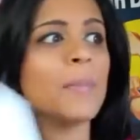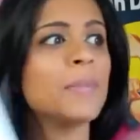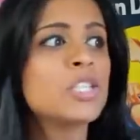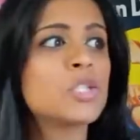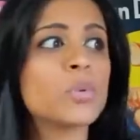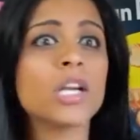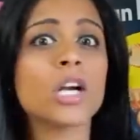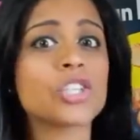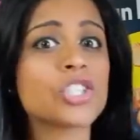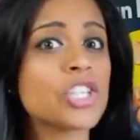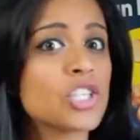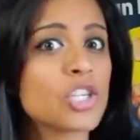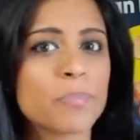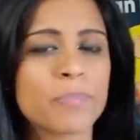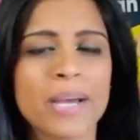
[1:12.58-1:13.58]
I mean, sweetheart,
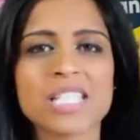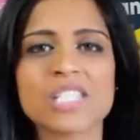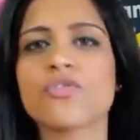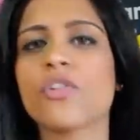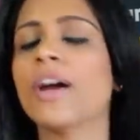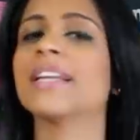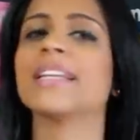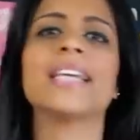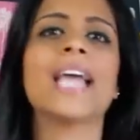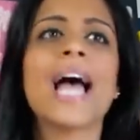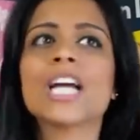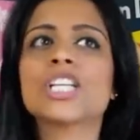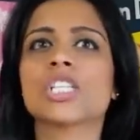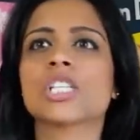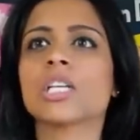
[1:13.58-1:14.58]
she's your best friend.
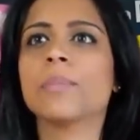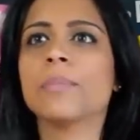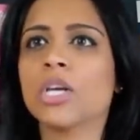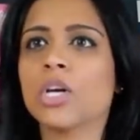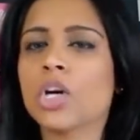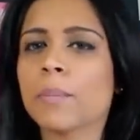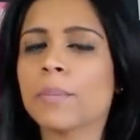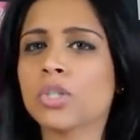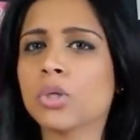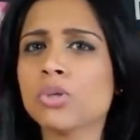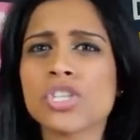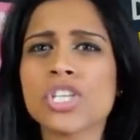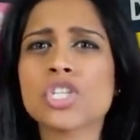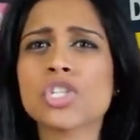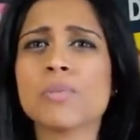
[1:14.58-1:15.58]
Yeah, she's gonna be hurt, but
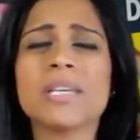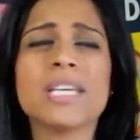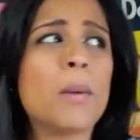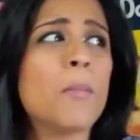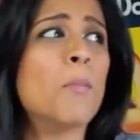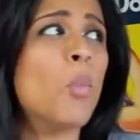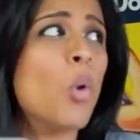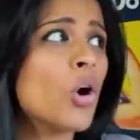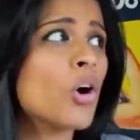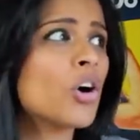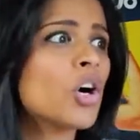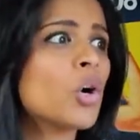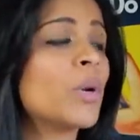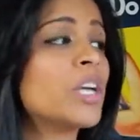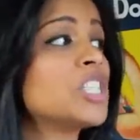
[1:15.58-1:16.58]
don't you think she'll be more
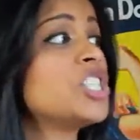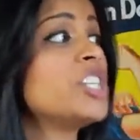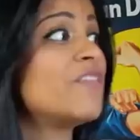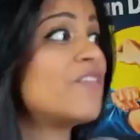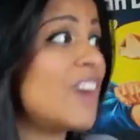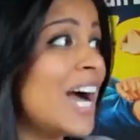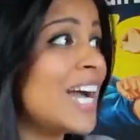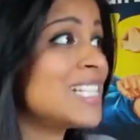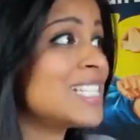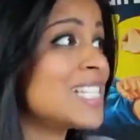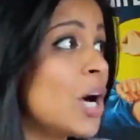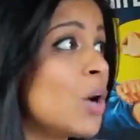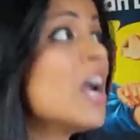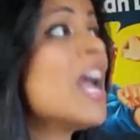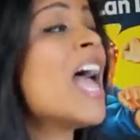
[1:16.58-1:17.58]
hurt when she finds
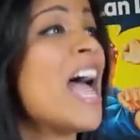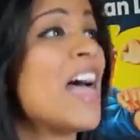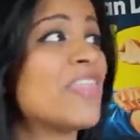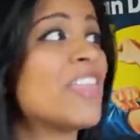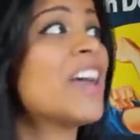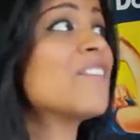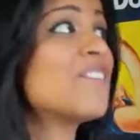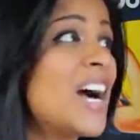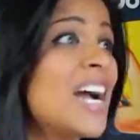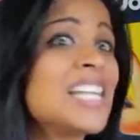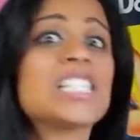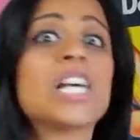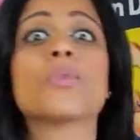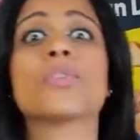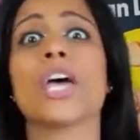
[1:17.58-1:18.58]
out and then
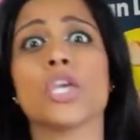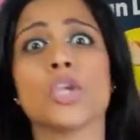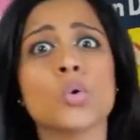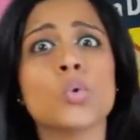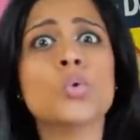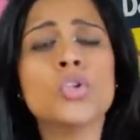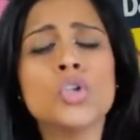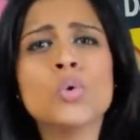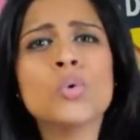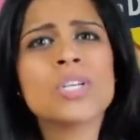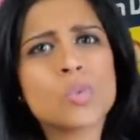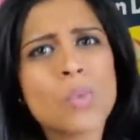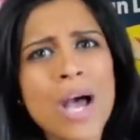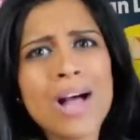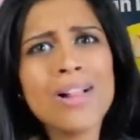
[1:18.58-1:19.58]
finds out that you knew
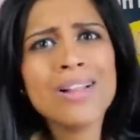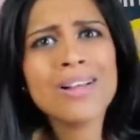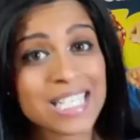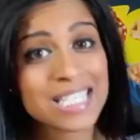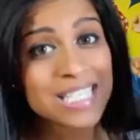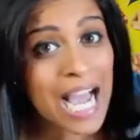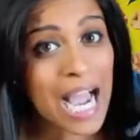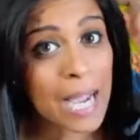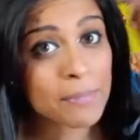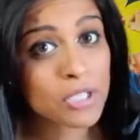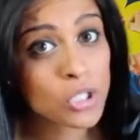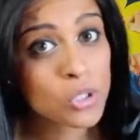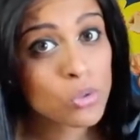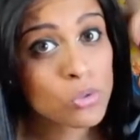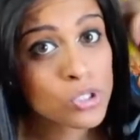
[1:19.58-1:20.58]
as well? Time
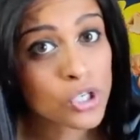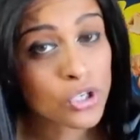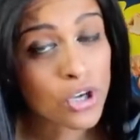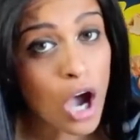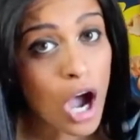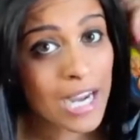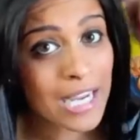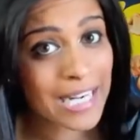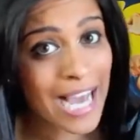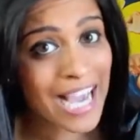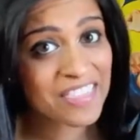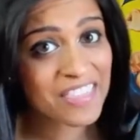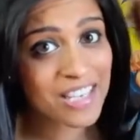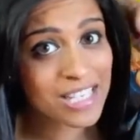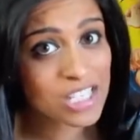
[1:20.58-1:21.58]
to use your noggin.
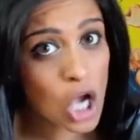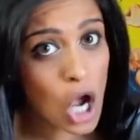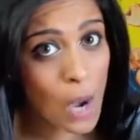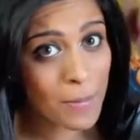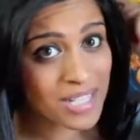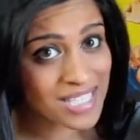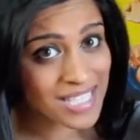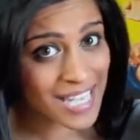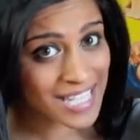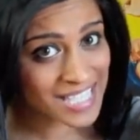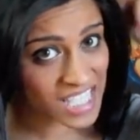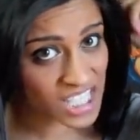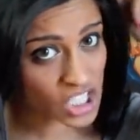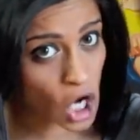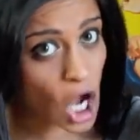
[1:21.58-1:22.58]
I think common
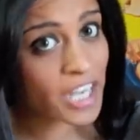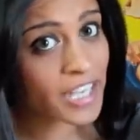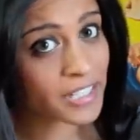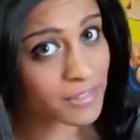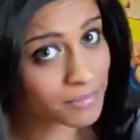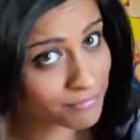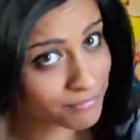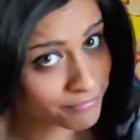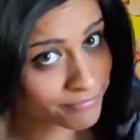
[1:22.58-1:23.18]
sense is knocking.